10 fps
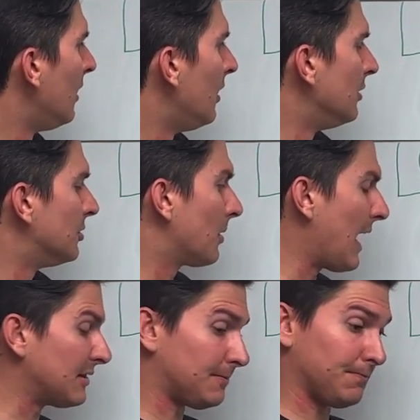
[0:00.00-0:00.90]
So
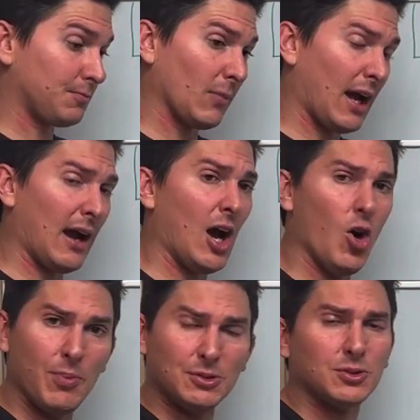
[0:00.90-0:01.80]
guys, I
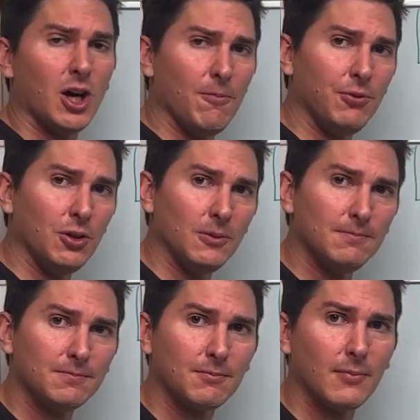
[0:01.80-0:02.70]
hope this was helpful.
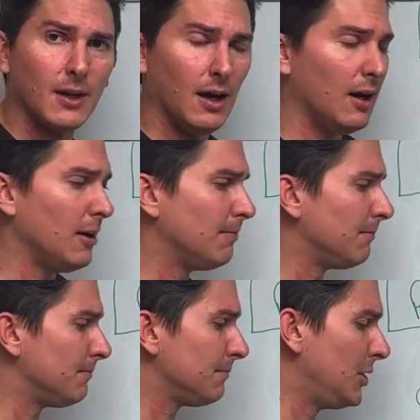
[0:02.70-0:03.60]

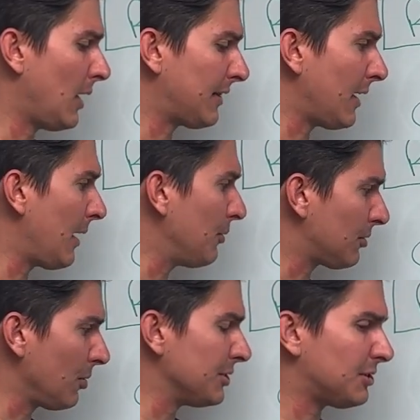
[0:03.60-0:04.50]
I thought I would
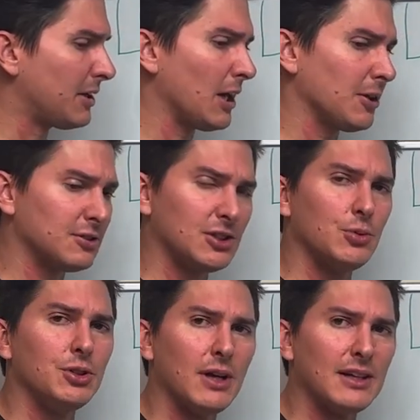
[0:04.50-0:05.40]
throw this together and see
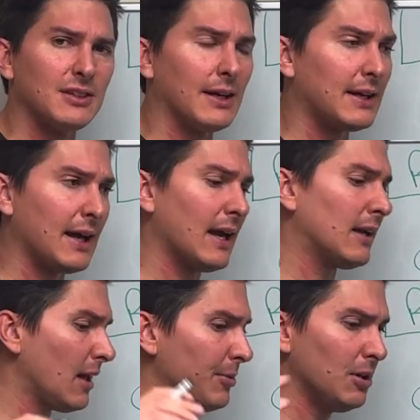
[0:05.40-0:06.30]
what you guys think. Again,
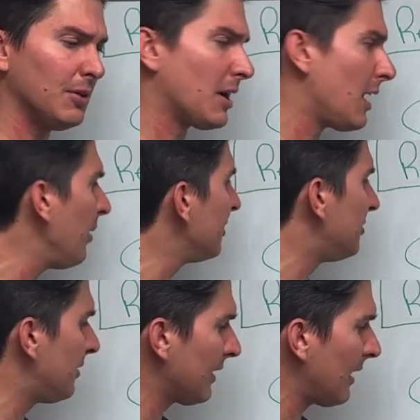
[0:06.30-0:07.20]
let me know in the comments. You
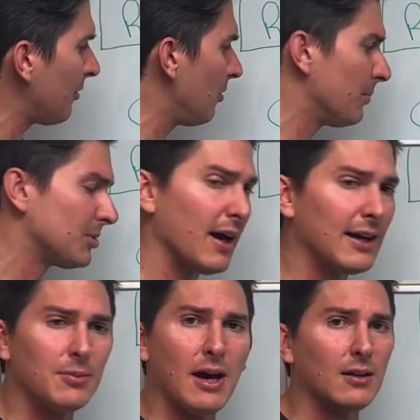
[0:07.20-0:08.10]
think I don't know what I'm talking
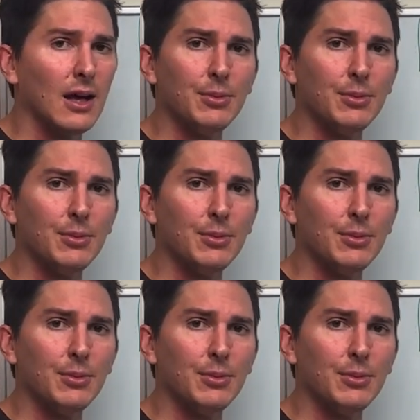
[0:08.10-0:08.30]
about? Let me